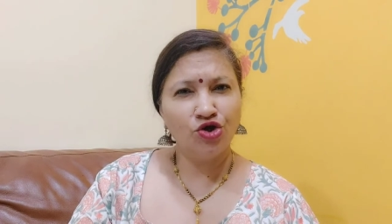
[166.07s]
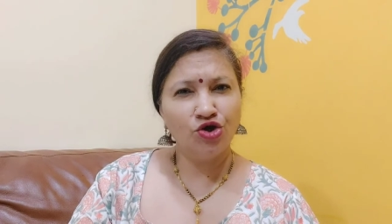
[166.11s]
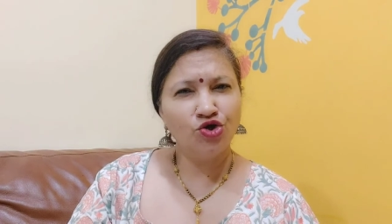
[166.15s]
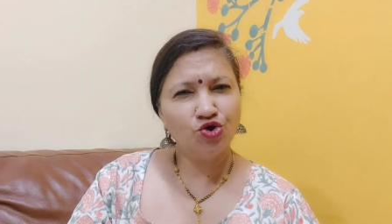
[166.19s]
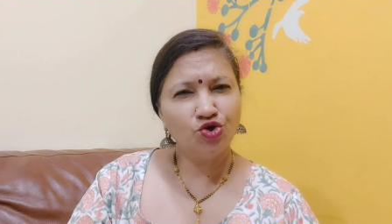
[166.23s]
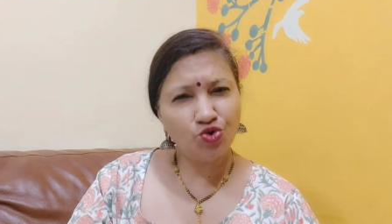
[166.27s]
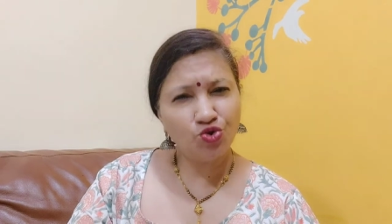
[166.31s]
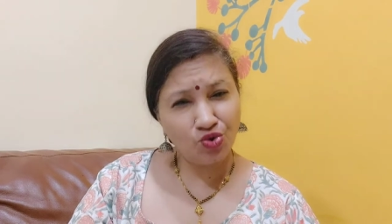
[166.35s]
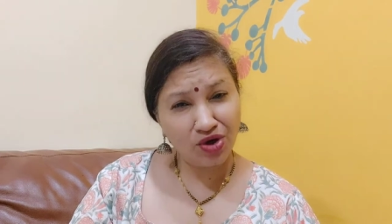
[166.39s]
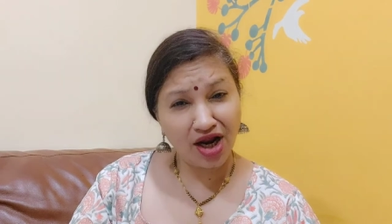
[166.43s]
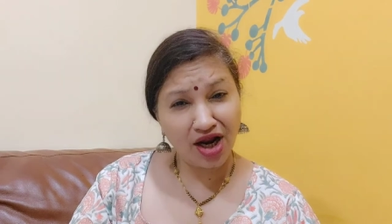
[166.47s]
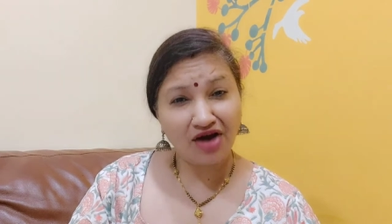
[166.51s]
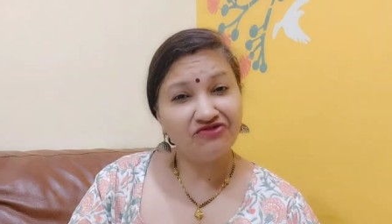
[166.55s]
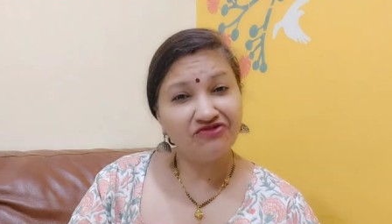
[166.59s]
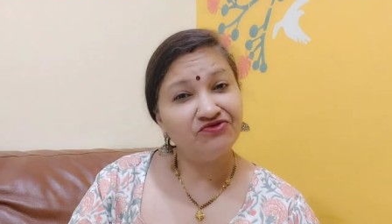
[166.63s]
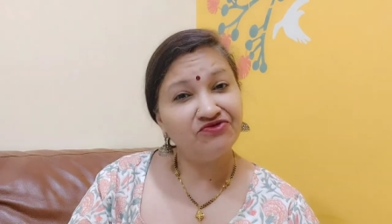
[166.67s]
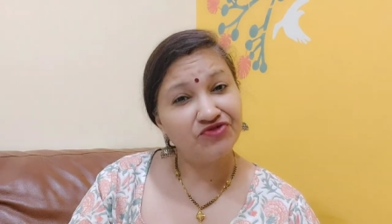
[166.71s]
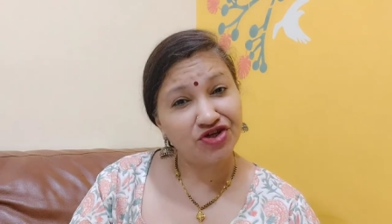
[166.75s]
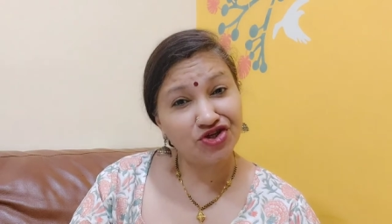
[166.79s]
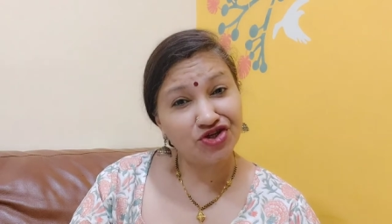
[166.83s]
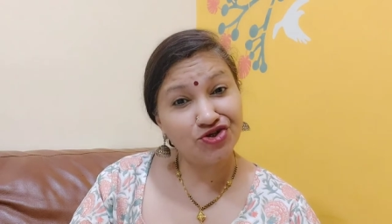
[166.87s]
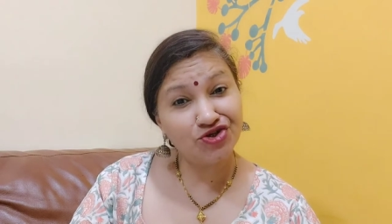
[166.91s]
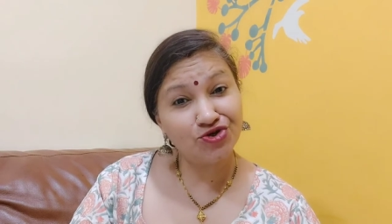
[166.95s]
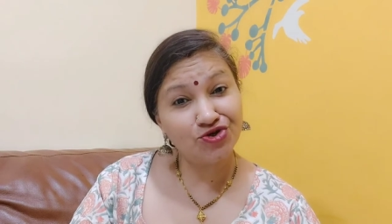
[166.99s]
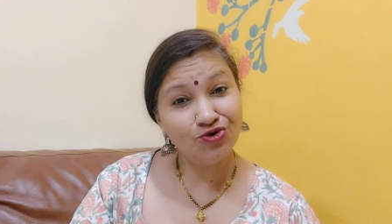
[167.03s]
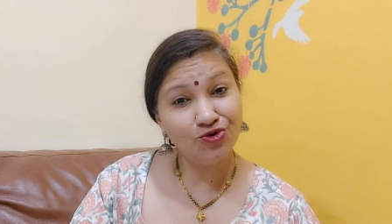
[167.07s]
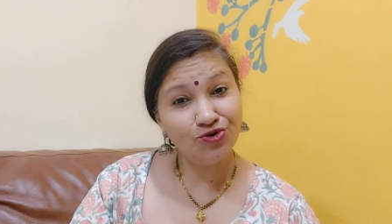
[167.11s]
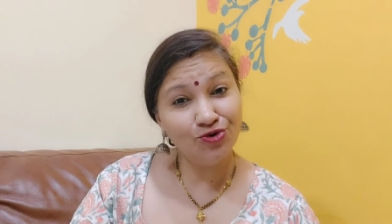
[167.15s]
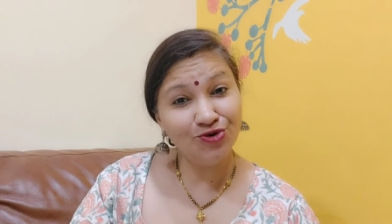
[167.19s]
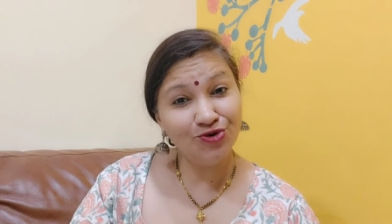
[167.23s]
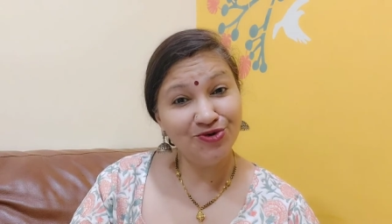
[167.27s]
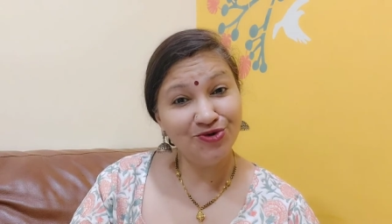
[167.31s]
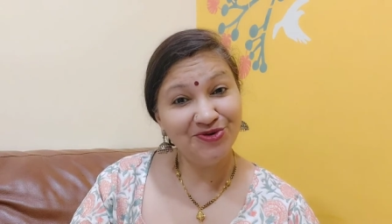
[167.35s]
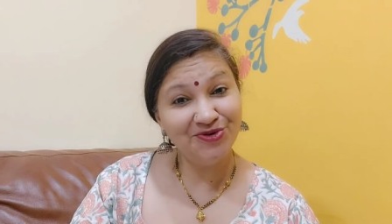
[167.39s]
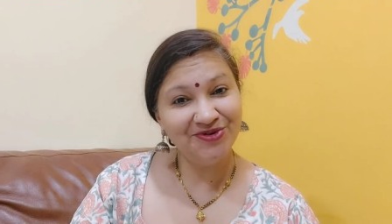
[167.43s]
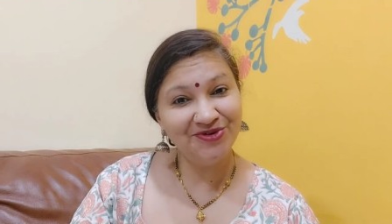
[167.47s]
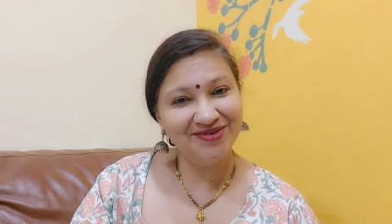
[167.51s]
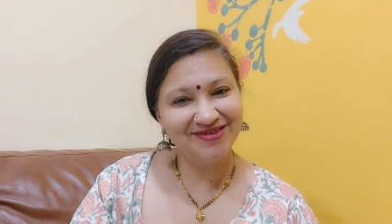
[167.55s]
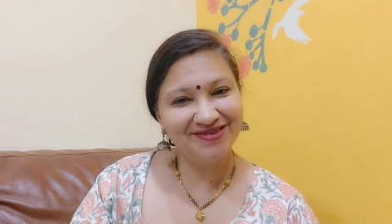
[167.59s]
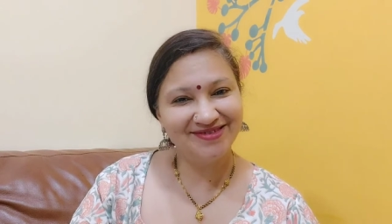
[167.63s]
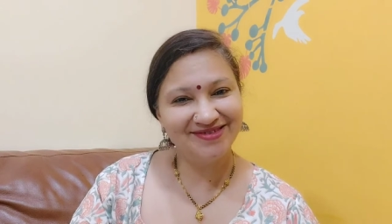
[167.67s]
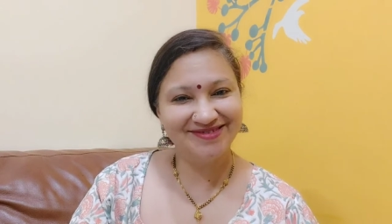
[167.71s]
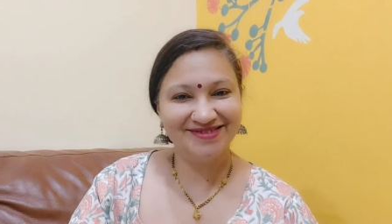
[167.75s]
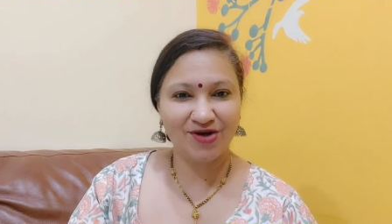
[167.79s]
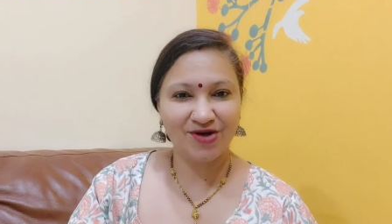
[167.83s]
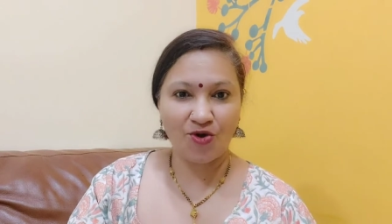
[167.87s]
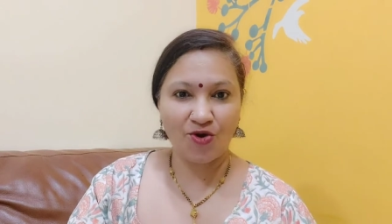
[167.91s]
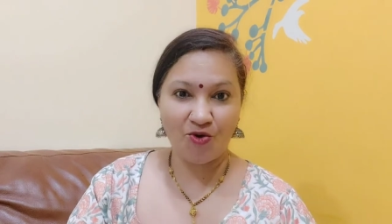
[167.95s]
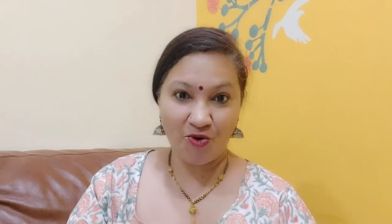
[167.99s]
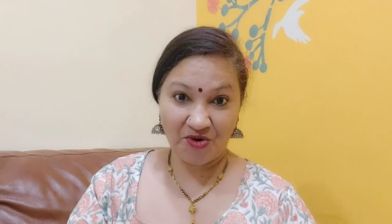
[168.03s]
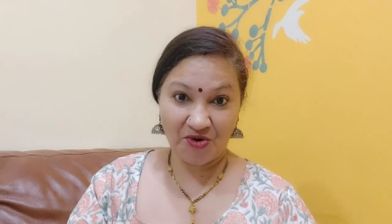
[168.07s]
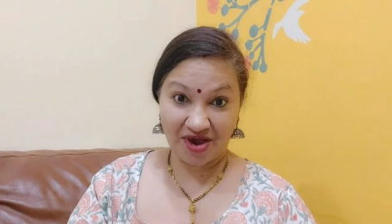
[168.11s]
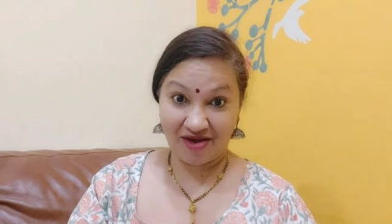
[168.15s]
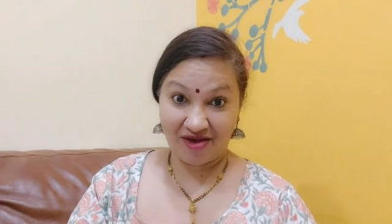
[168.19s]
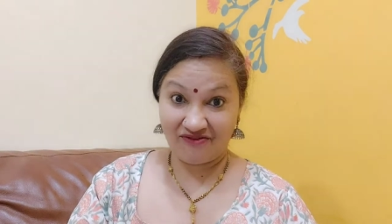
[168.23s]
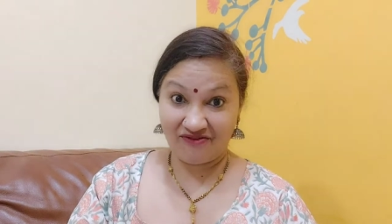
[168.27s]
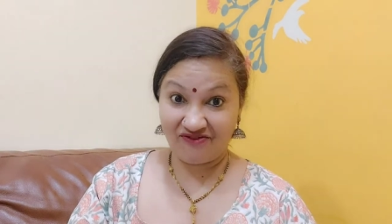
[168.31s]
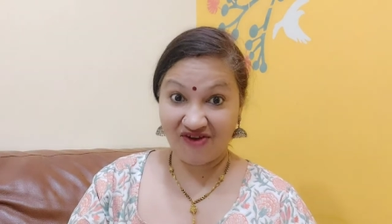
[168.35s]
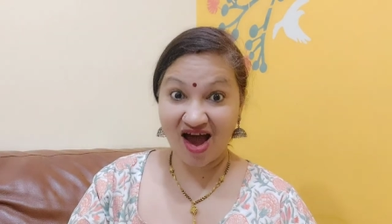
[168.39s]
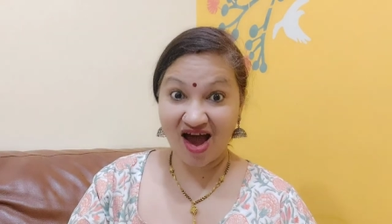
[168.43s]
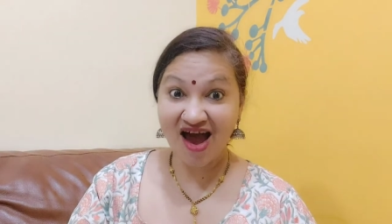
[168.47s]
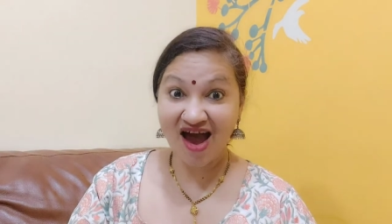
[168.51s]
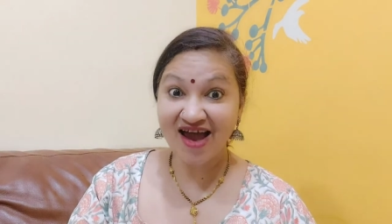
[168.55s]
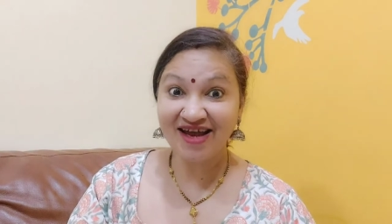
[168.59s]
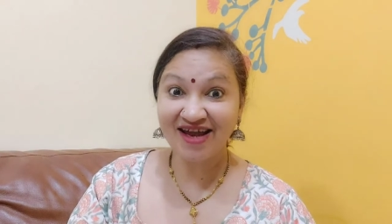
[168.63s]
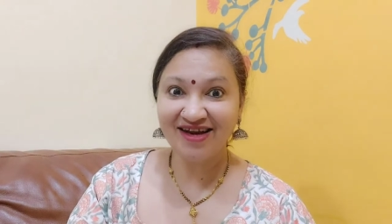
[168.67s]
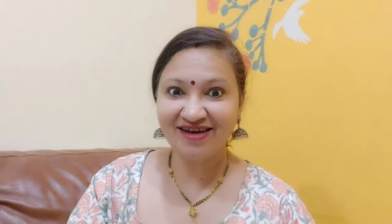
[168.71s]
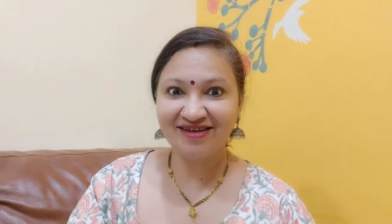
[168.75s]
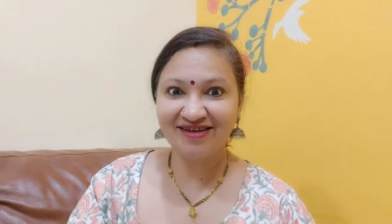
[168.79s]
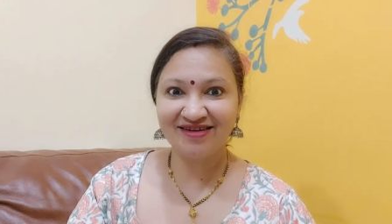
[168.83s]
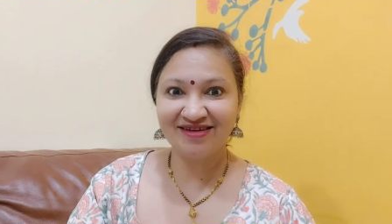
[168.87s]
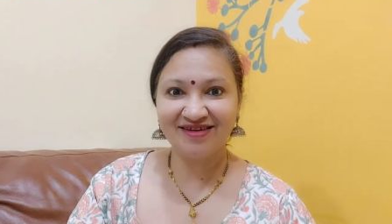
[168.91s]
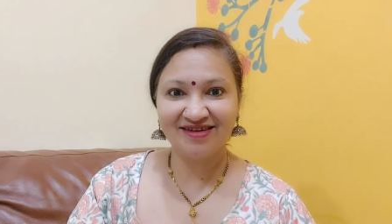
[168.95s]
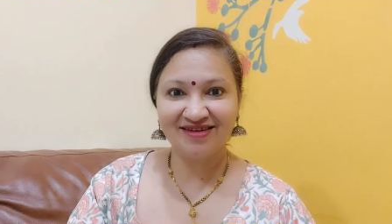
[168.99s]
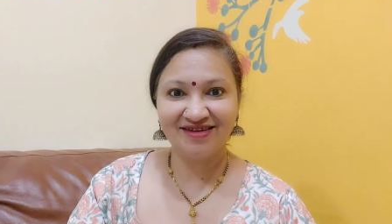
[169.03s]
You love Vishnu? Okay, fine.